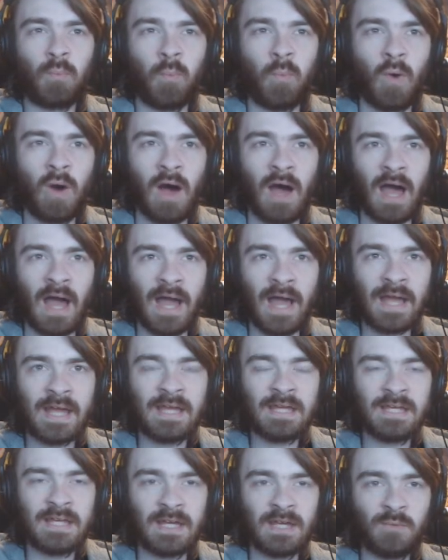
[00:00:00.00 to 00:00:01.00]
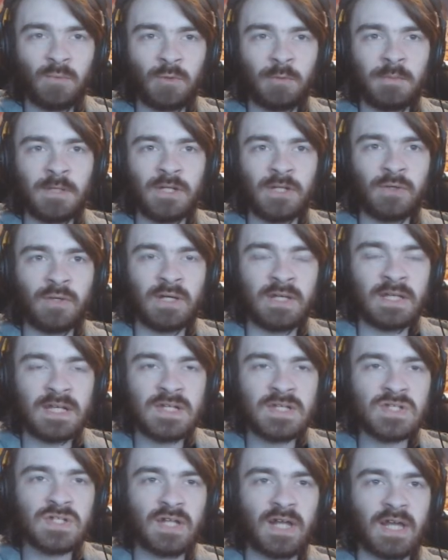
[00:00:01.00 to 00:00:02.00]
why Yin would be doing
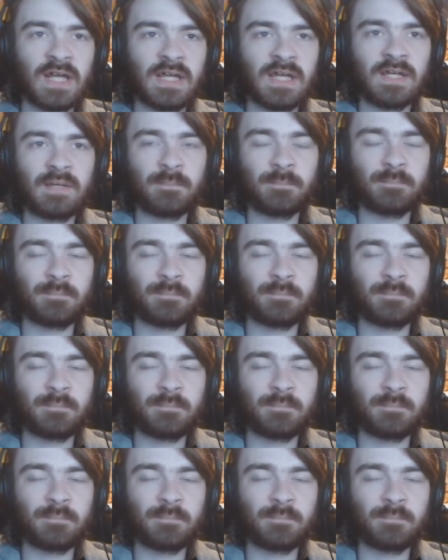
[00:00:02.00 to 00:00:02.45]
this. Like,